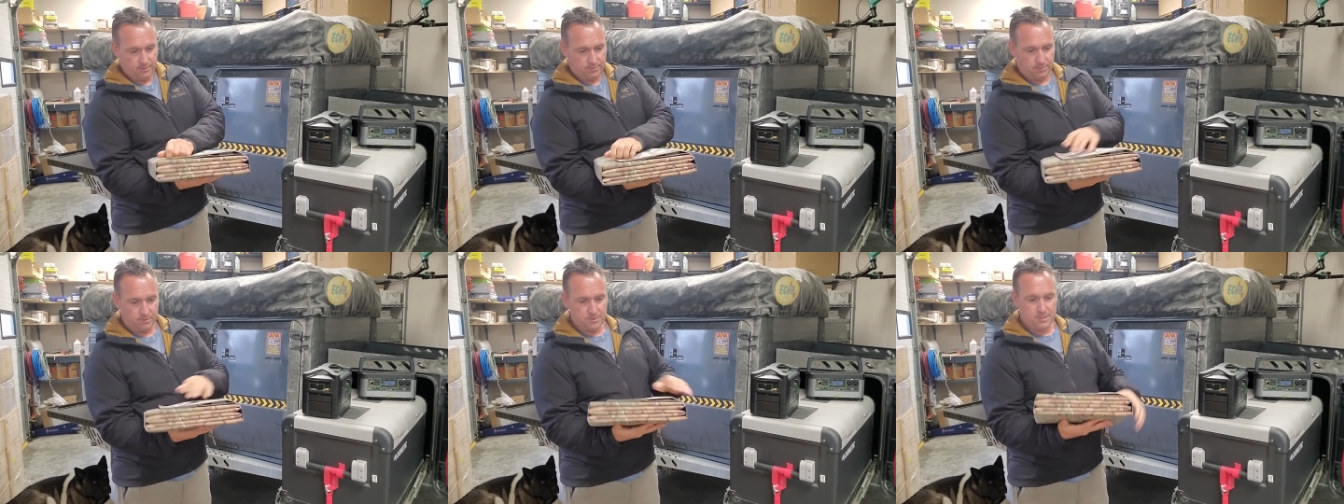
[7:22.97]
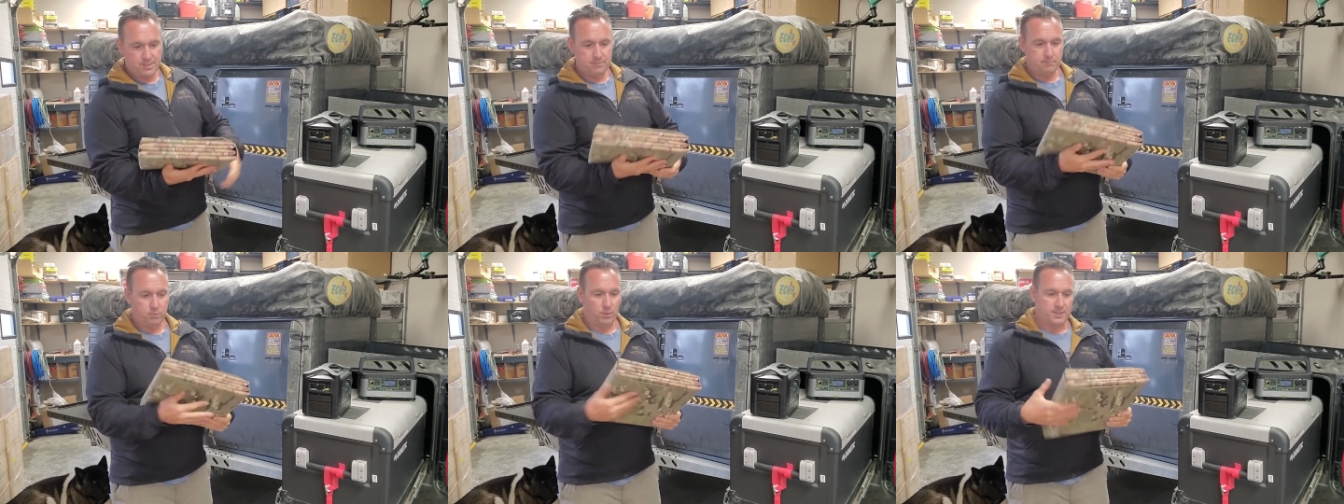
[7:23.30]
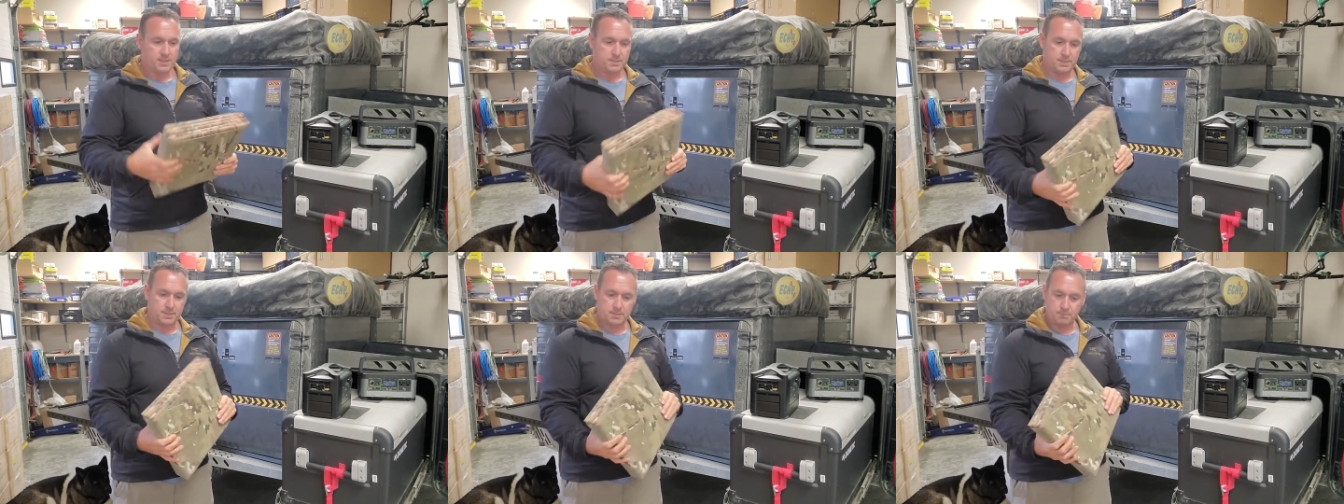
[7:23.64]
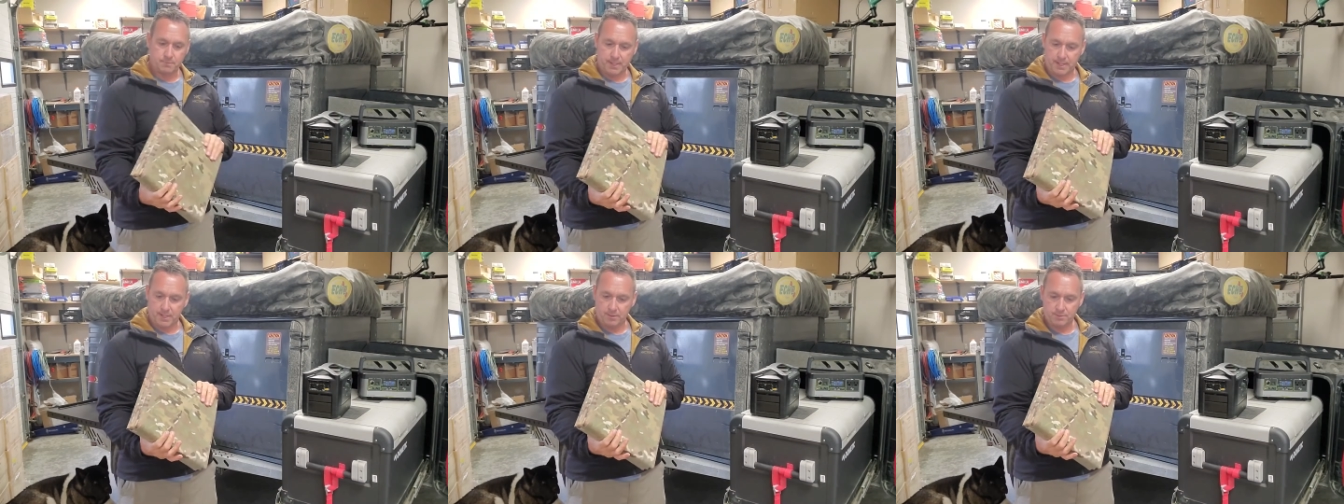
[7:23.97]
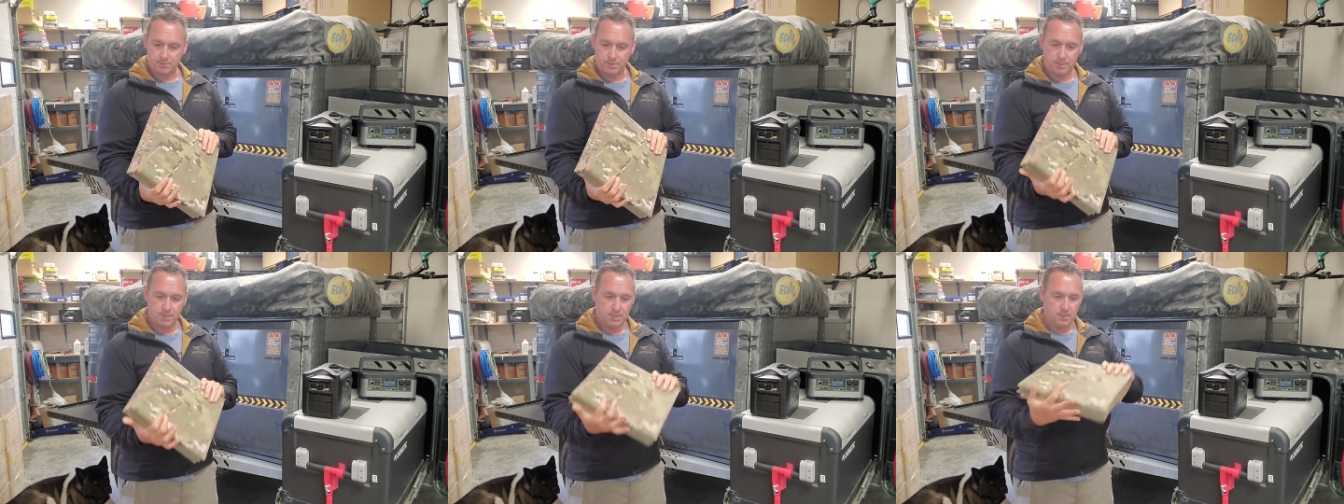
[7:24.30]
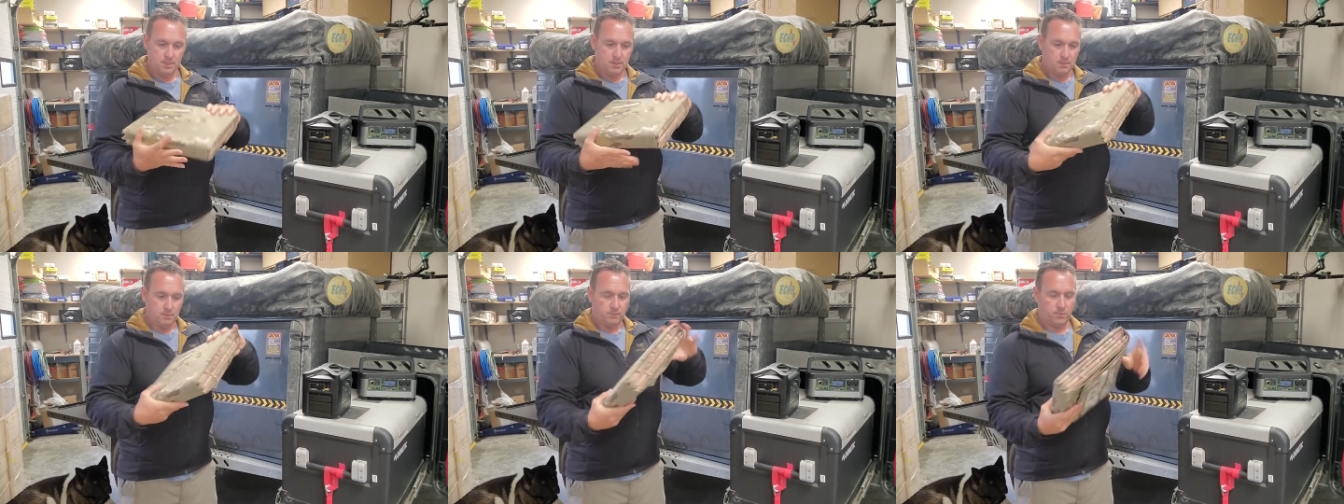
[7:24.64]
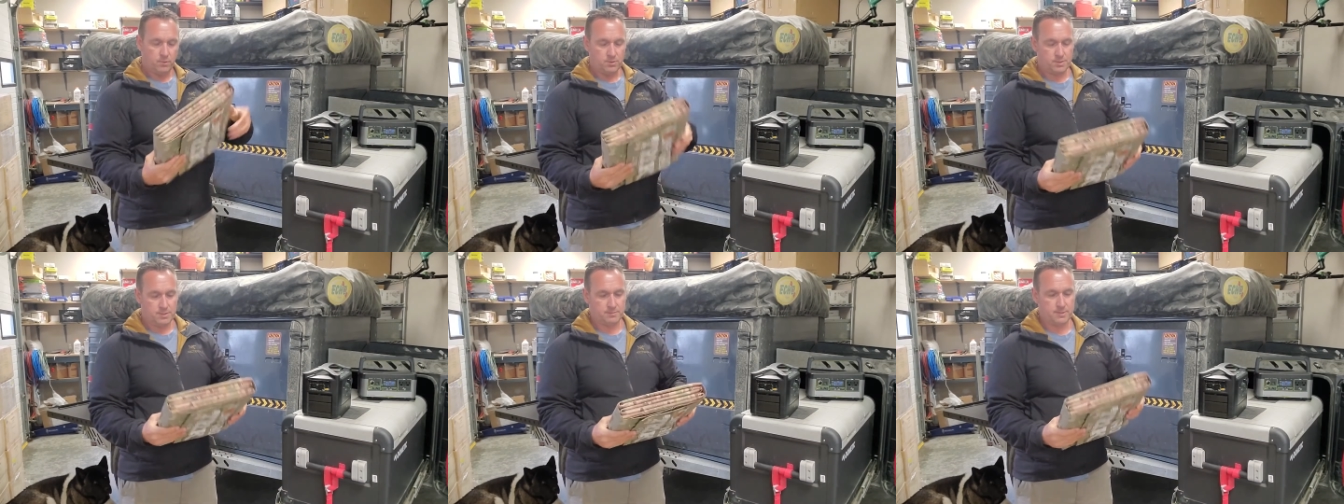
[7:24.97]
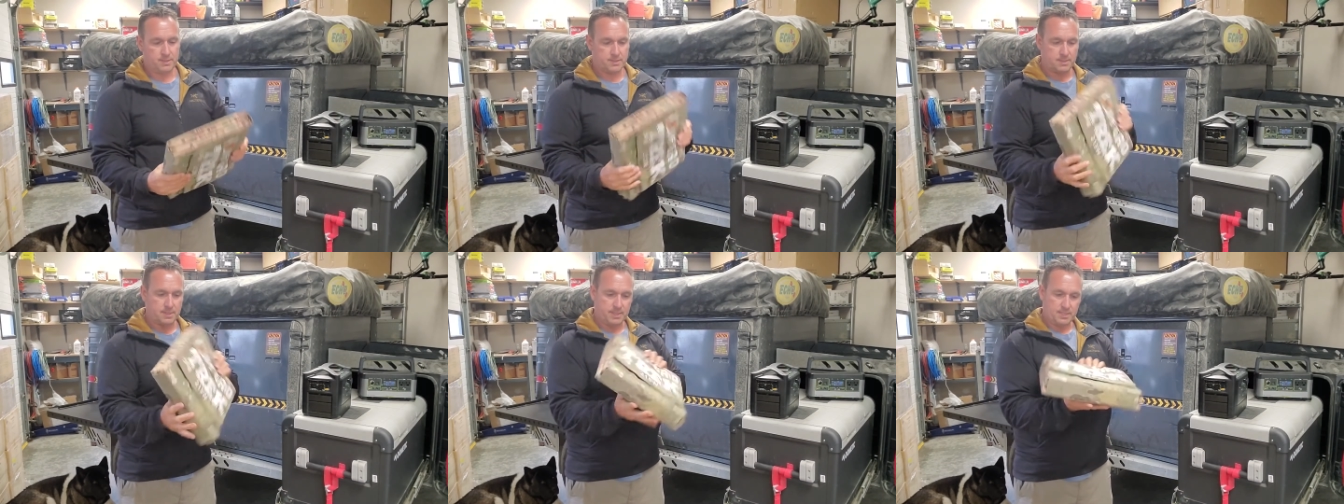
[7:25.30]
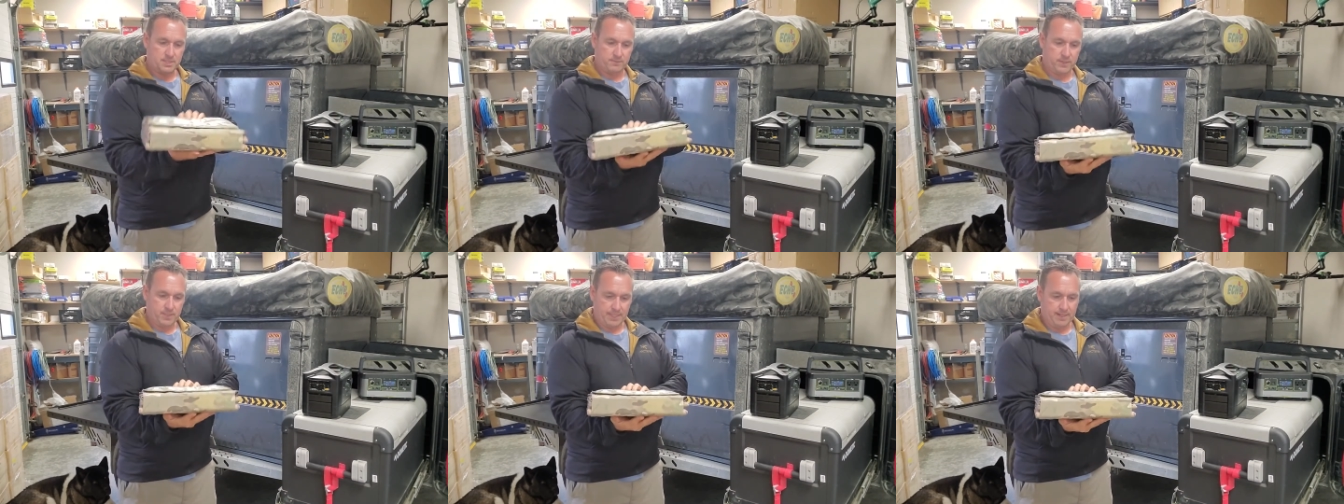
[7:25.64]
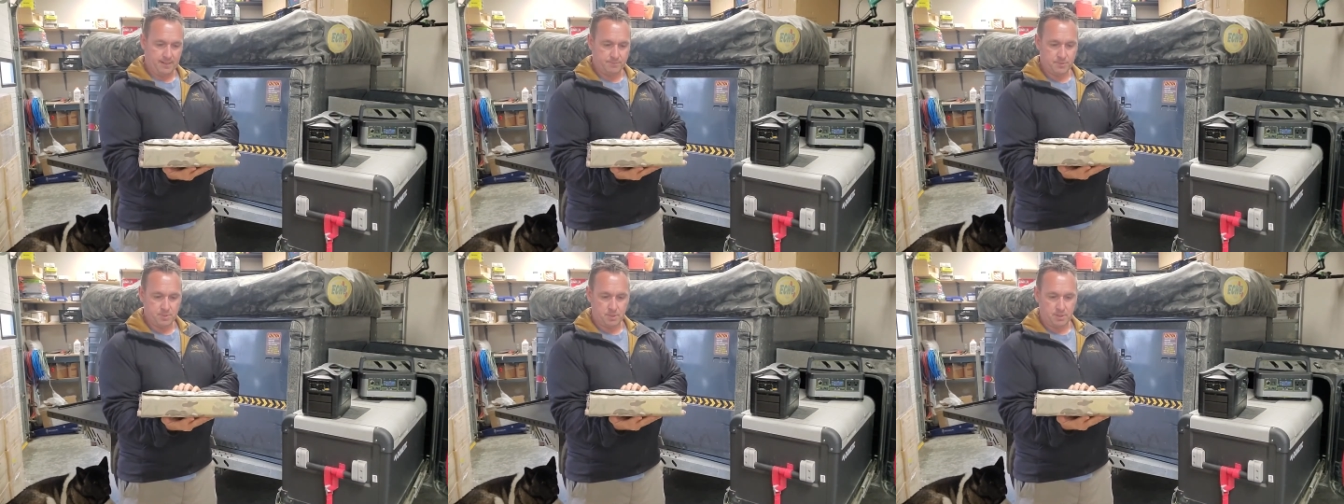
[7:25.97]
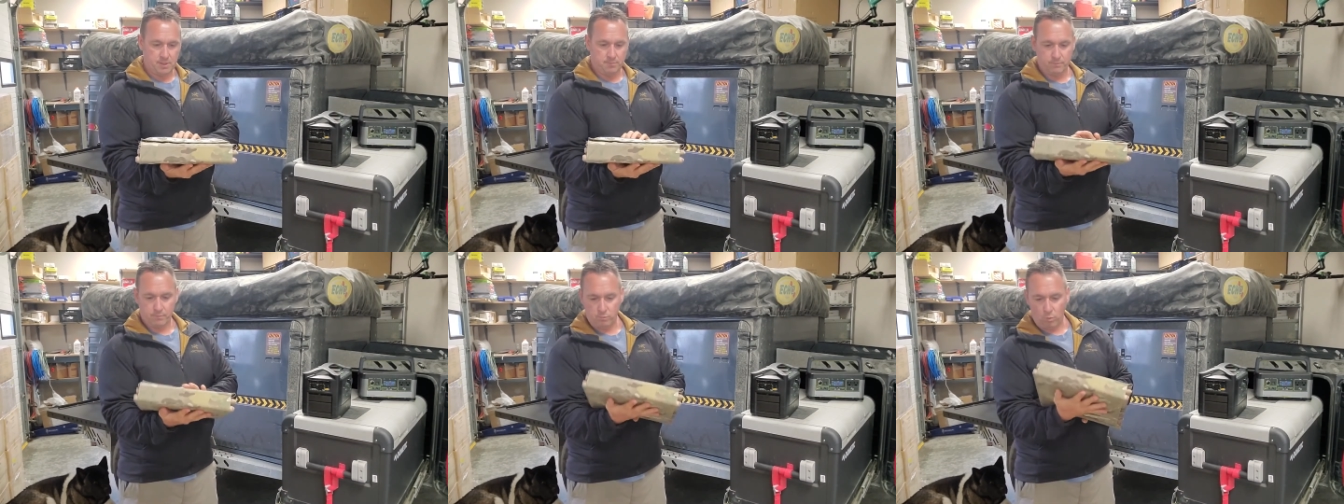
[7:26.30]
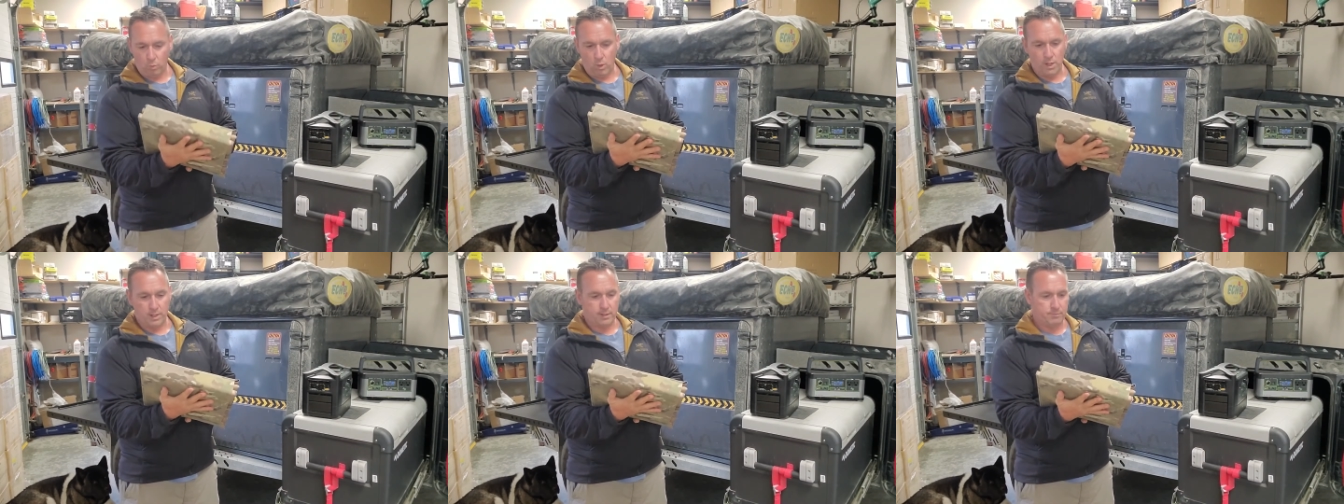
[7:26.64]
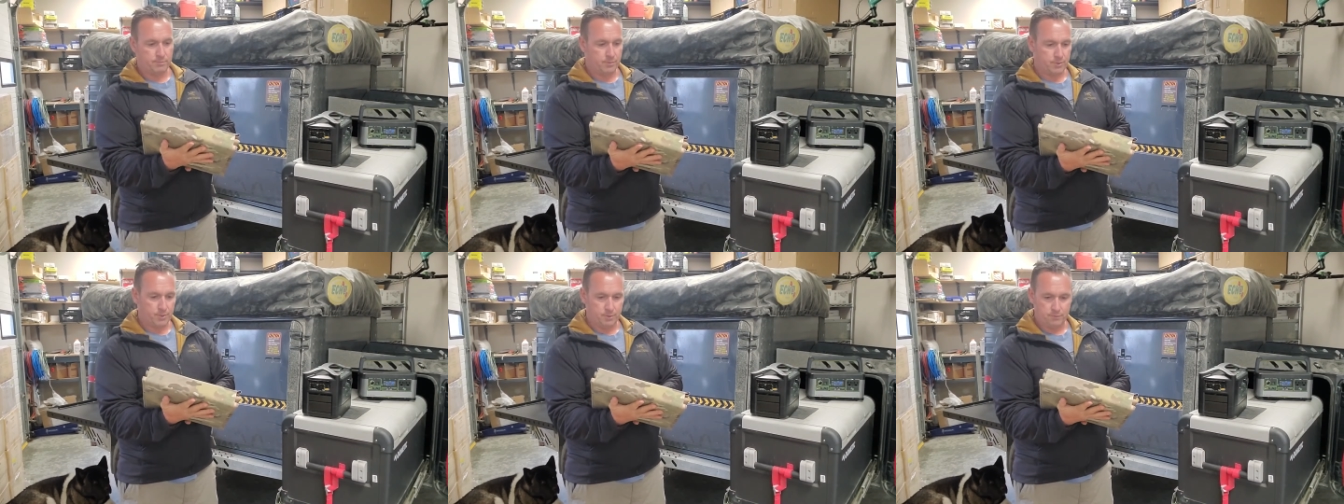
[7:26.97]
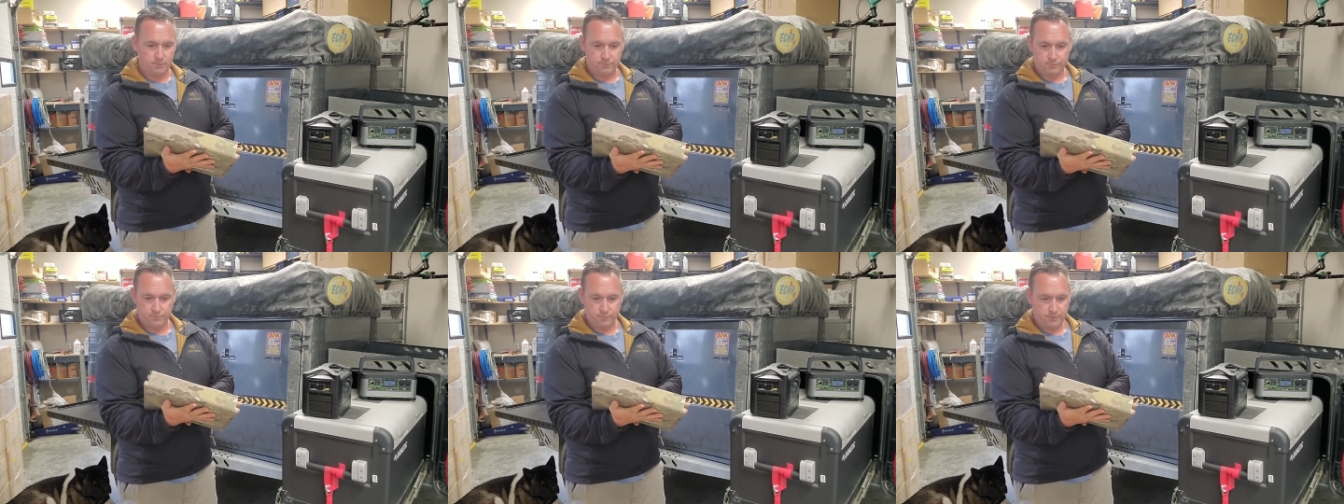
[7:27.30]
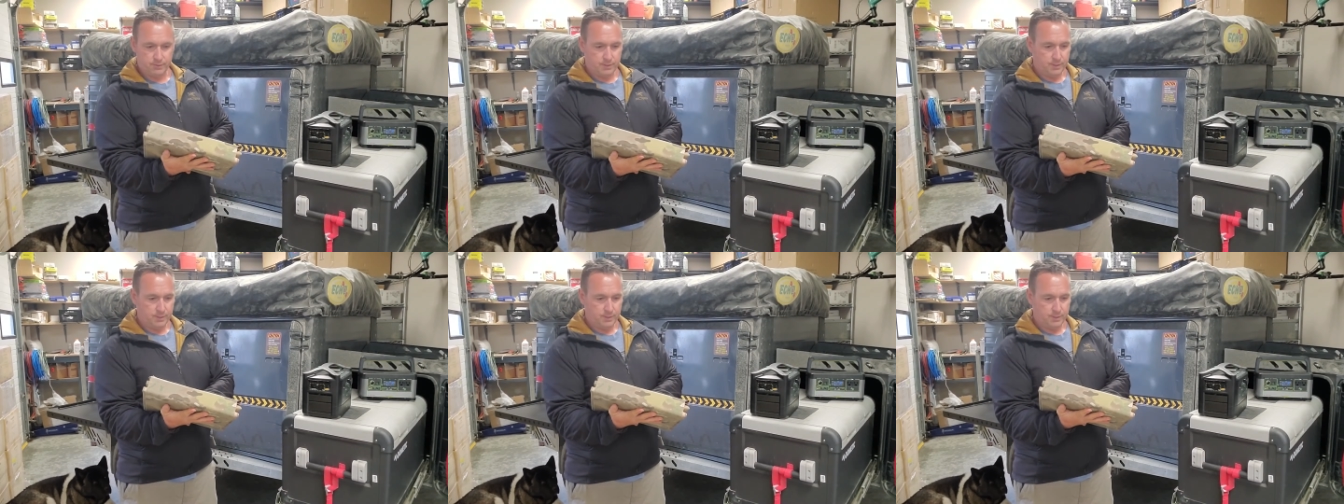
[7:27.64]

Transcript: 13.6 pounds, folds up to the size of a laptop, waterproof,